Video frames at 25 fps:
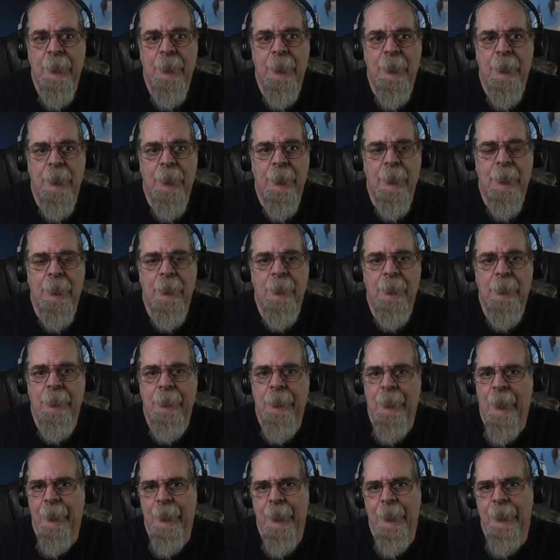
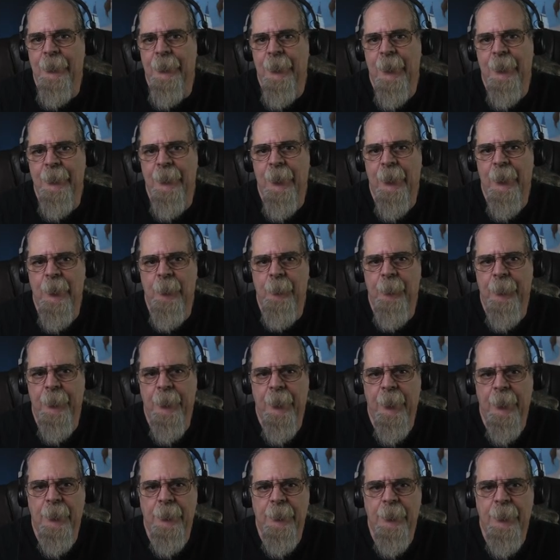I guess that's how you
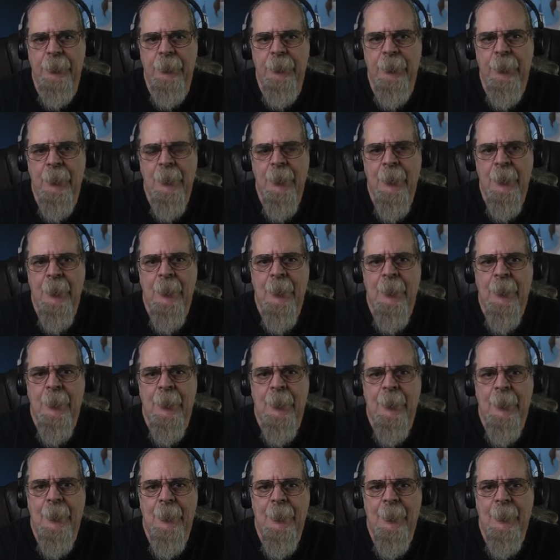pronounce it.
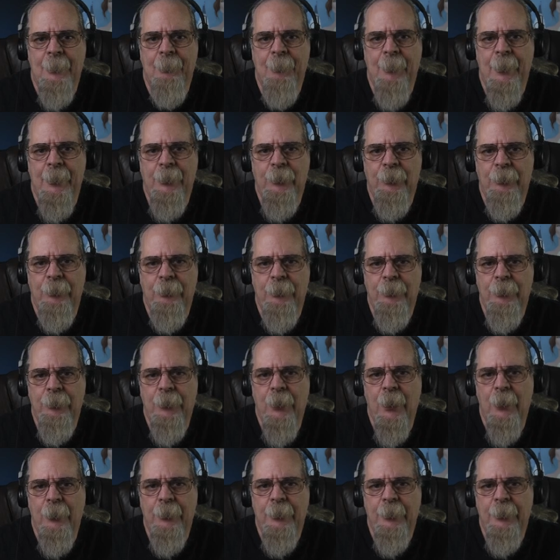And you
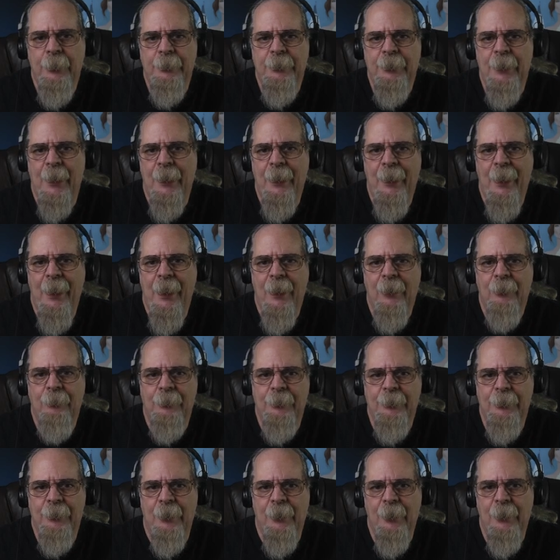go to this IACRA
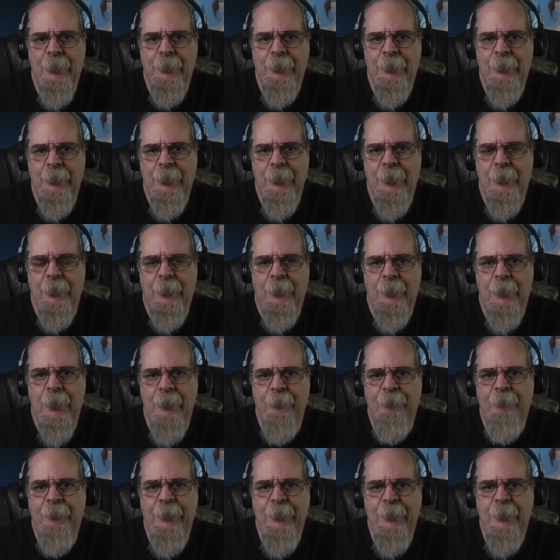site to get a
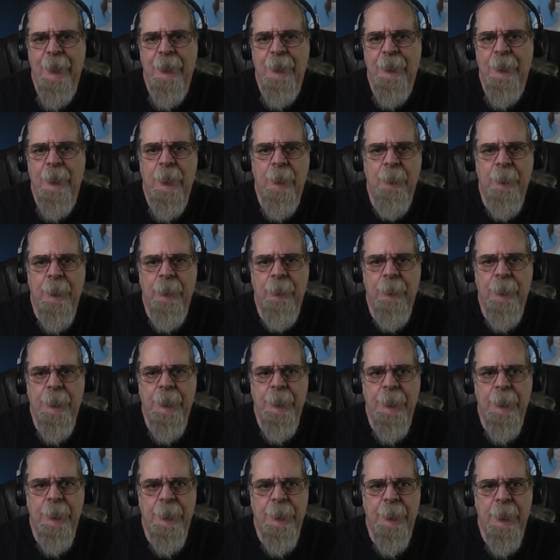FTN number,
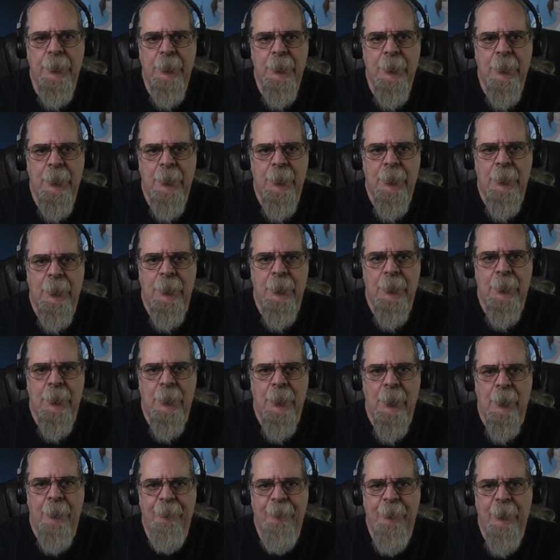which is
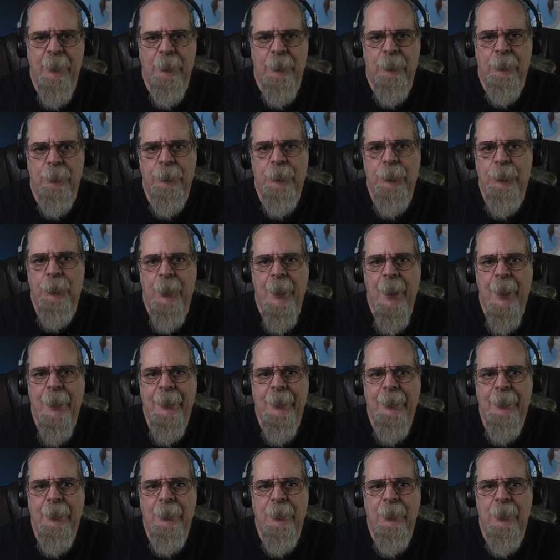a federal
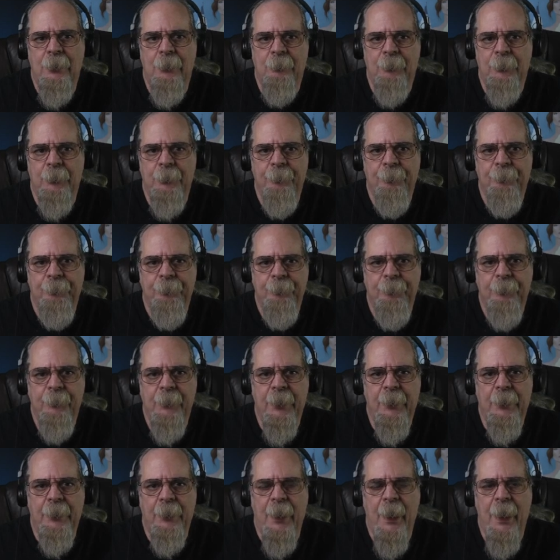tracking number.
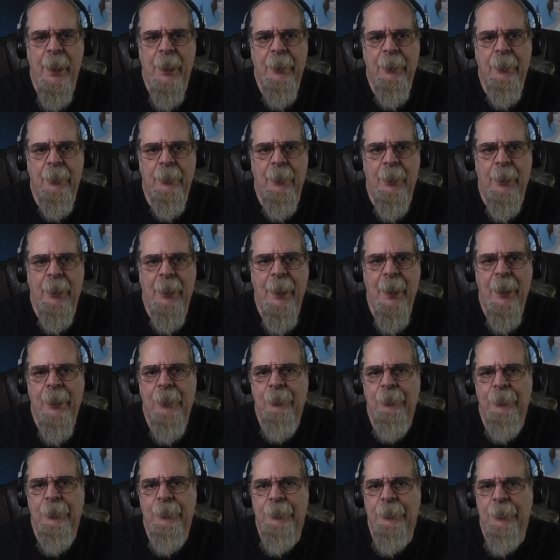And
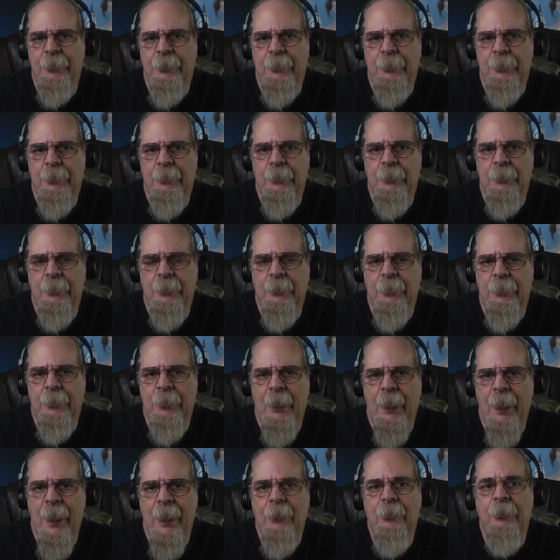IACRA is an
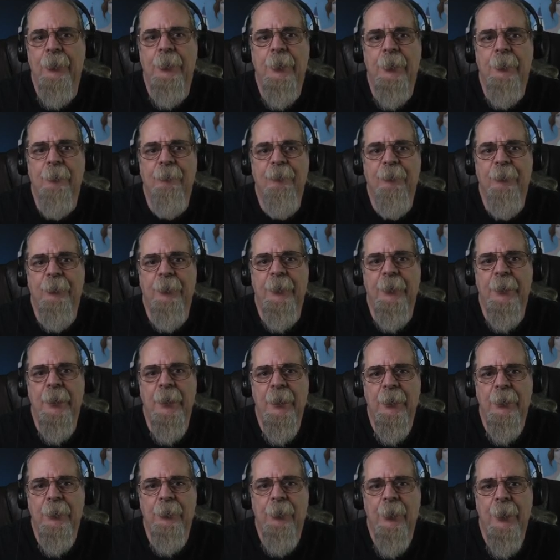acronym for the
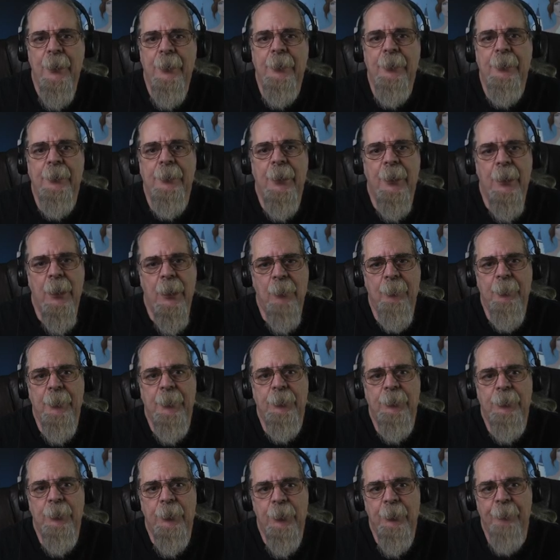Integrated
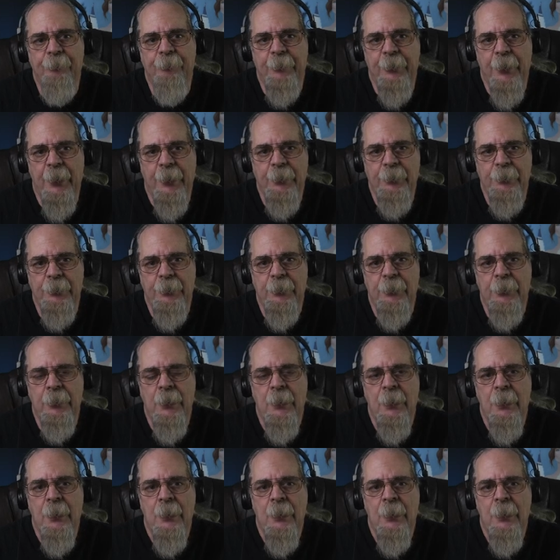Airman Certification